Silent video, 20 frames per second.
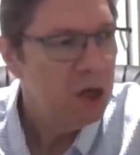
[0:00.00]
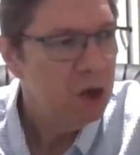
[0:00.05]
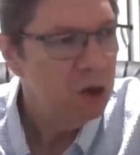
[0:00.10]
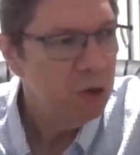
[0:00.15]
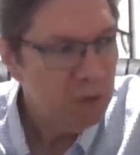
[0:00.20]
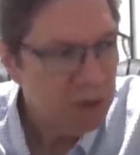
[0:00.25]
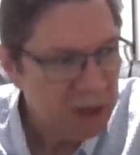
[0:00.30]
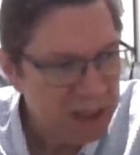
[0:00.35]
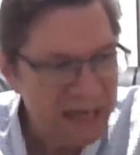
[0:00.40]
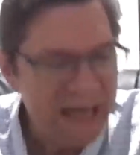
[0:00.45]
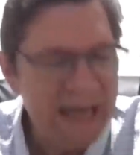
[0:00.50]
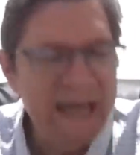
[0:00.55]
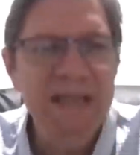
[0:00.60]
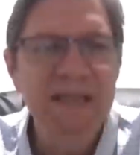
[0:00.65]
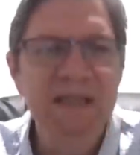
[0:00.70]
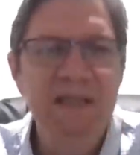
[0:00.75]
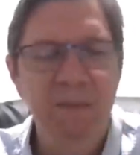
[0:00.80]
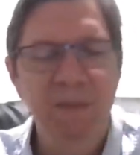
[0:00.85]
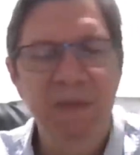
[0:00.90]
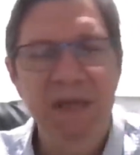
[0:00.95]
who
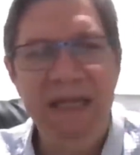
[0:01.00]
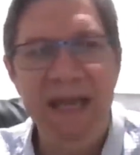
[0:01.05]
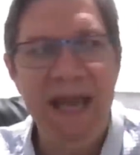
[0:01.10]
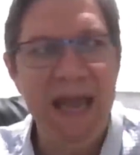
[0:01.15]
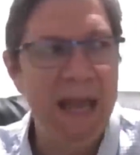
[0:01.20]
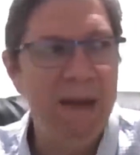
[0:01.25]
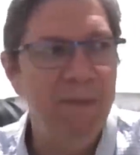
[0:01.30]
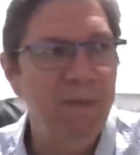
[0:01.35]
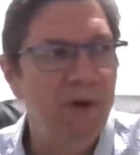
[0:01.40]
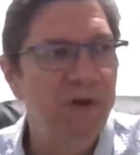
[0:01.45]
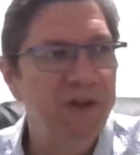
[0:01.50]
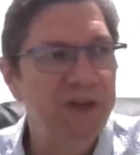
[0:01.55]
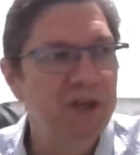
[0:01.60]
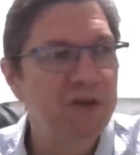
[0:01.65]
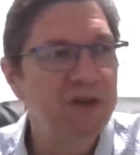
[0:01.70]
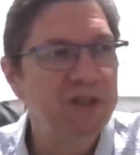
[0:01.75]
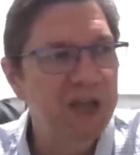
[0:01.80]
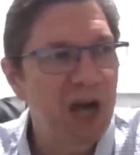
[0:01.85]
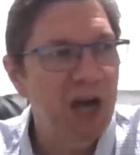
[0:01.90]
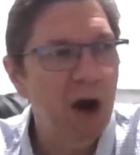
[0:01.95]
need to be able
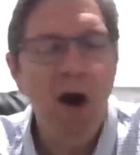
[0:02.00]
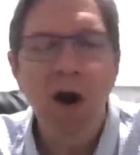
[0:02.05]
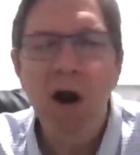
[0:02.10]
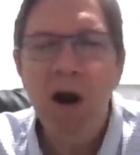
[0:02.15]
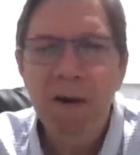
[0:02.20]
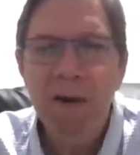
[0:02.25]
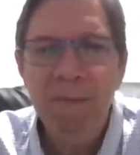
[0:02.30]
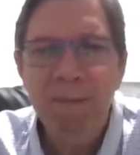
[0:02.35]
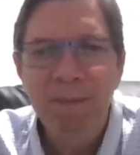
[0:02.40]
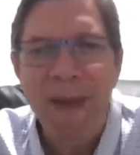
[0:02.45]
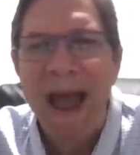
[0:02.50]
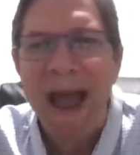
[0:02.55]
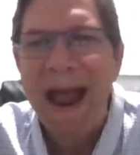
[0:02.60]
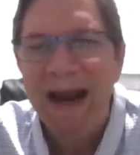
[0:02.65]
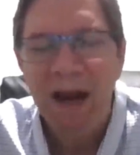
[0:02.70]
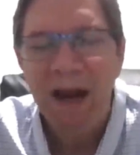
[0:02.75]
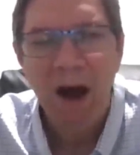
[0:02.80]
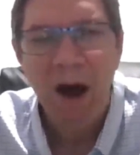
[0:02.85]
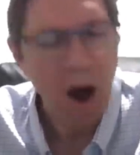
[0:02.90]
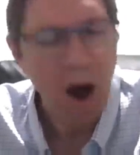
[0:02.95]
to turn
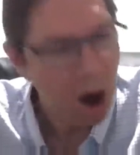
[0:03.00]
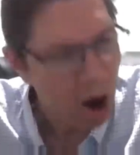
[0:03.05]
back